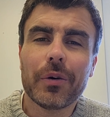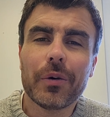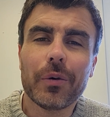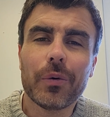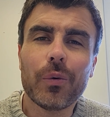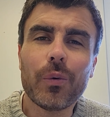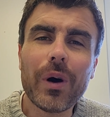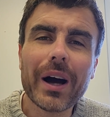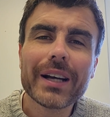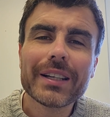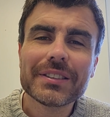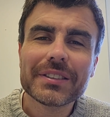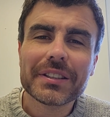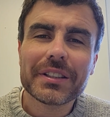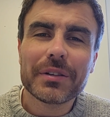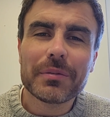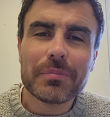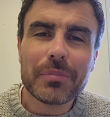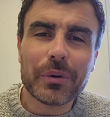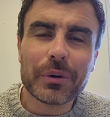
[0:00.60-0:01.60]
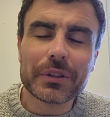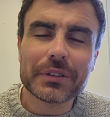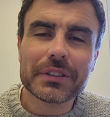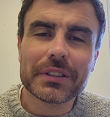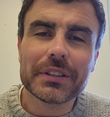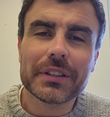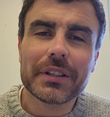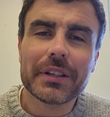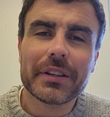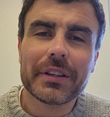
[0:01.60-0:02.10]
Why is it
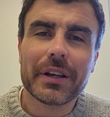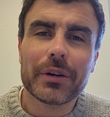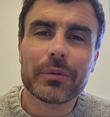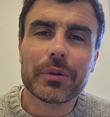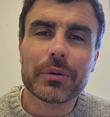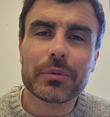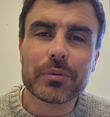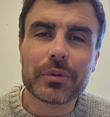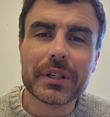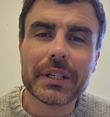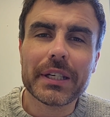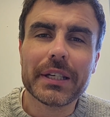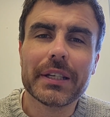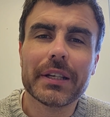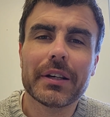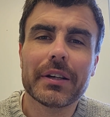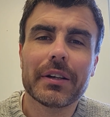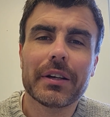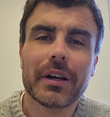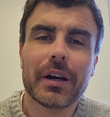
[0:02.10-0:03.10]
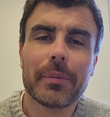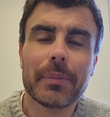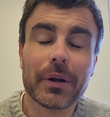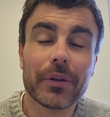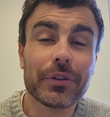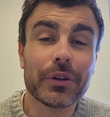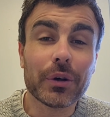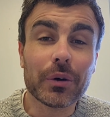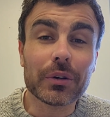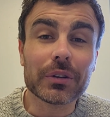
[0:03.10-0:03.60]
important that we read
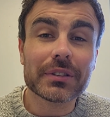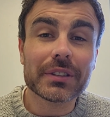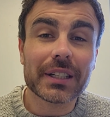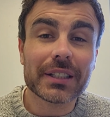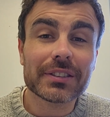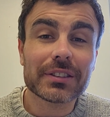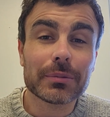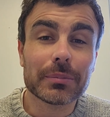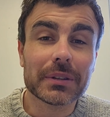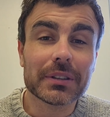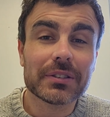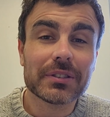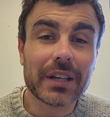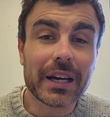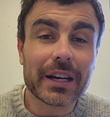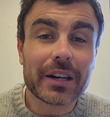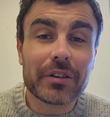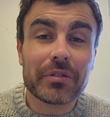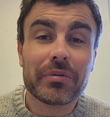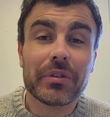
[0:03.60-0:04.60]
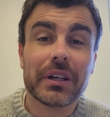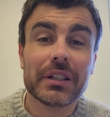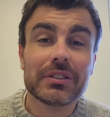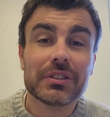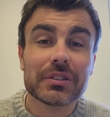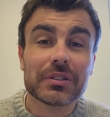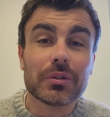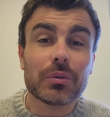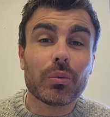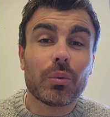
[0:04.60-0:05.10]
about the Old Testament
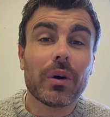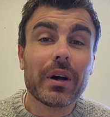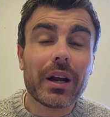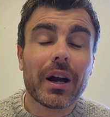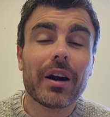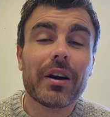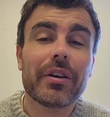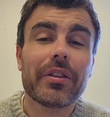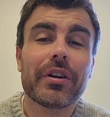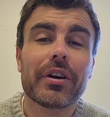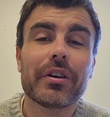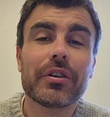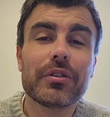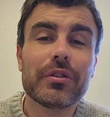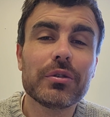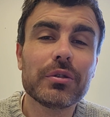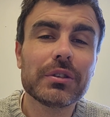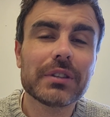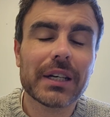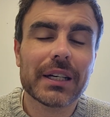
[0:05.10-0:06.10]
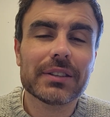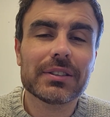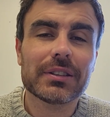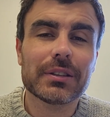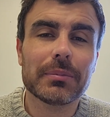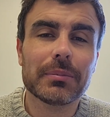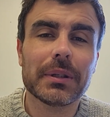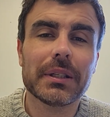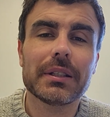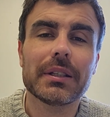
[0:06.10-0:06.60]
sacrifices, and what are their New
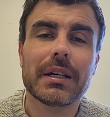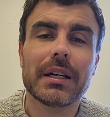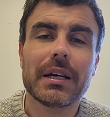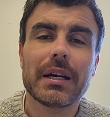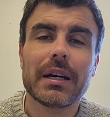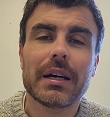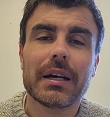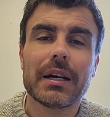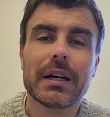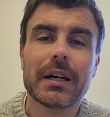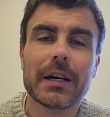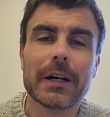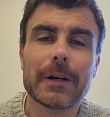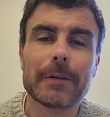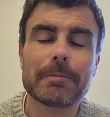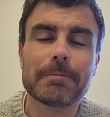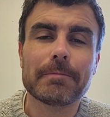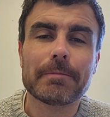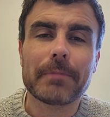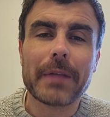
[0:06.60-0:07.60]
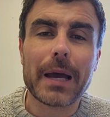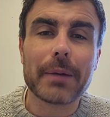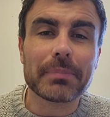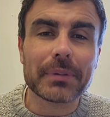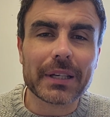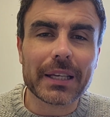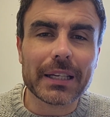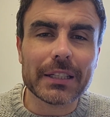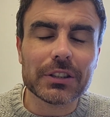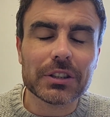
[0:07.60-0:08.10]
Testament
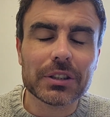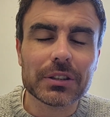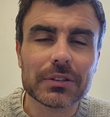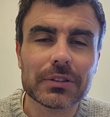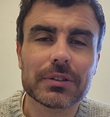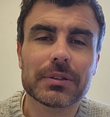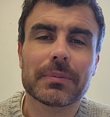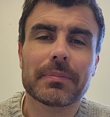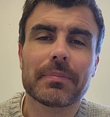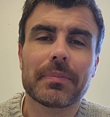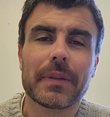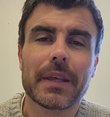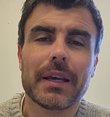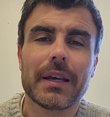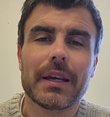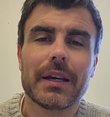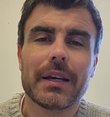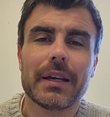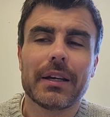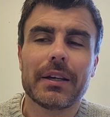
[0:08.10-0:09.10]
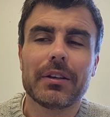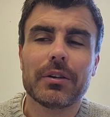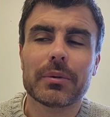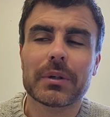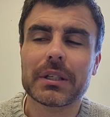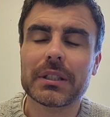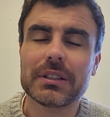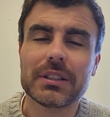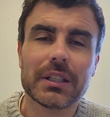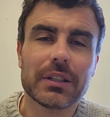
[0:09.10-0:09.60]
applications? We're
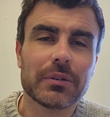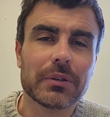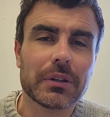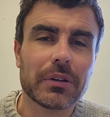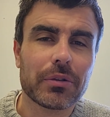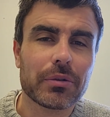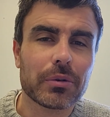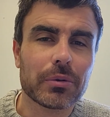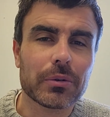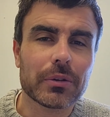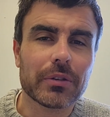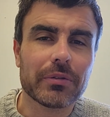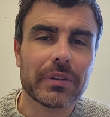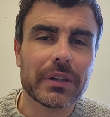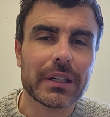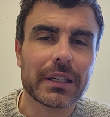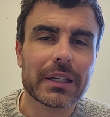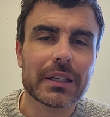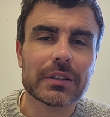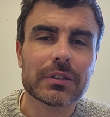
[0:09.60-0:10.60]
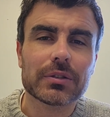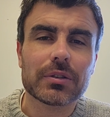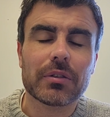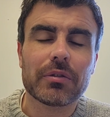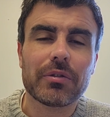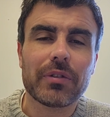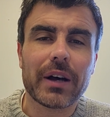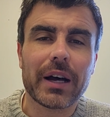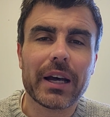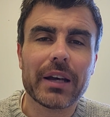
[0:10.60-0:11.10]
continuing through Leviticus
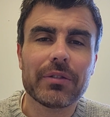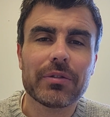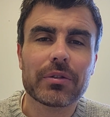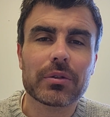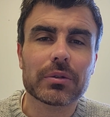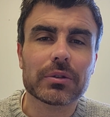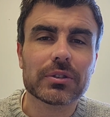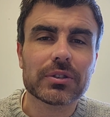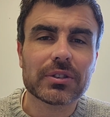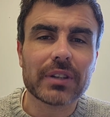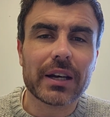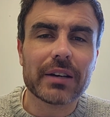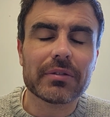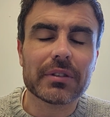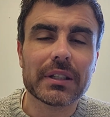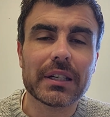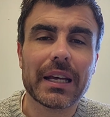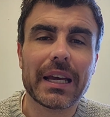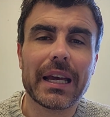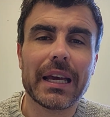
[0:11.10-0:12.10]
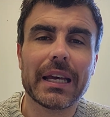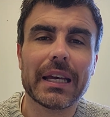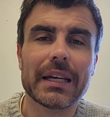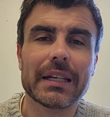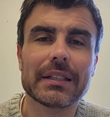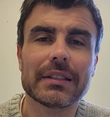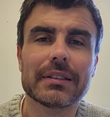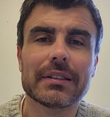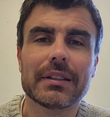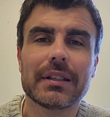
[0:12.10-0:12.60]
5 through 7,
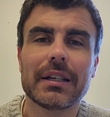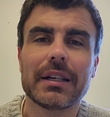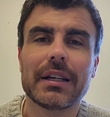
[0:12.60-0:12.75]
and